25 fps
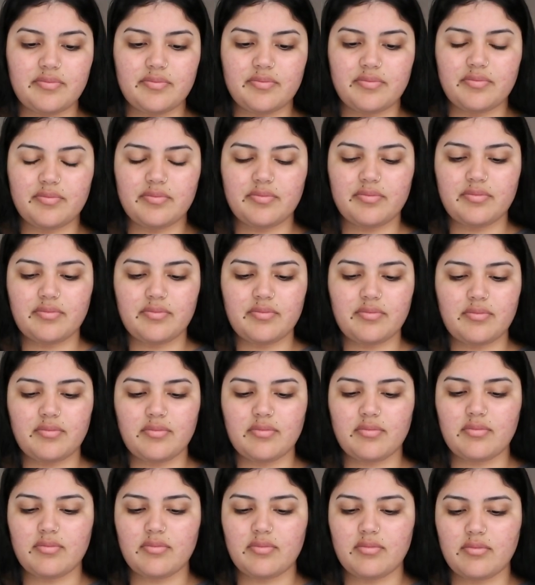
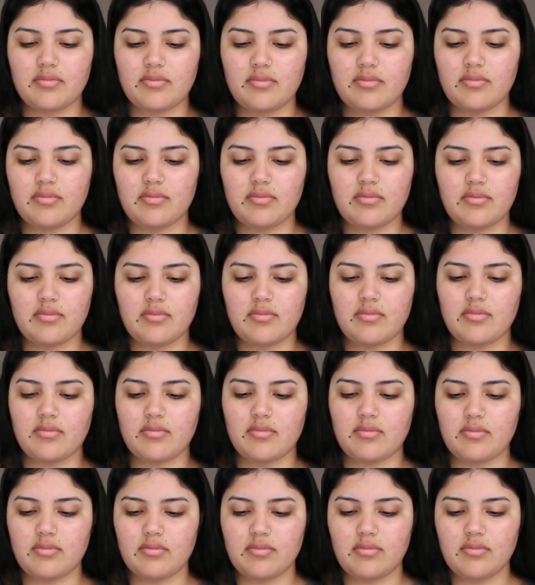
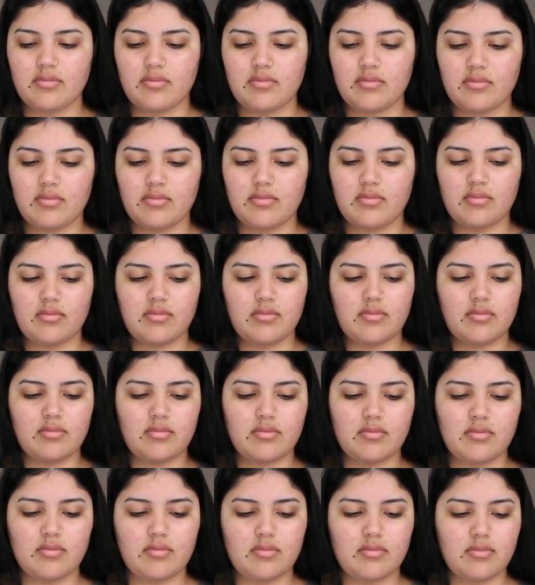
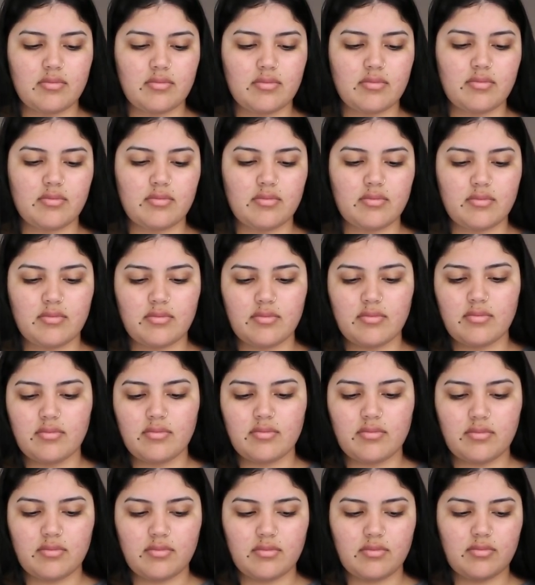
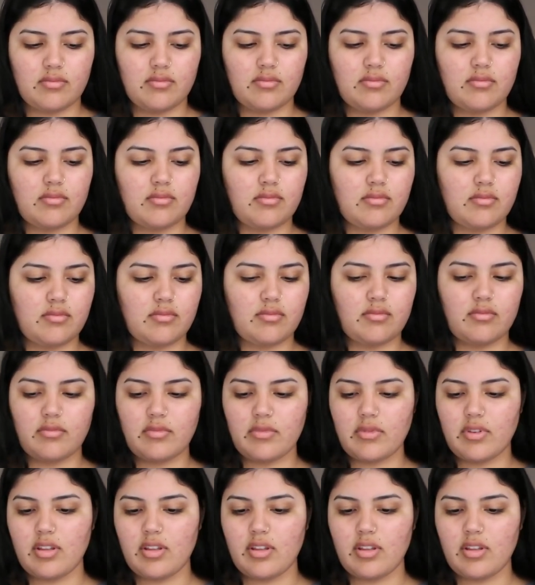(silence)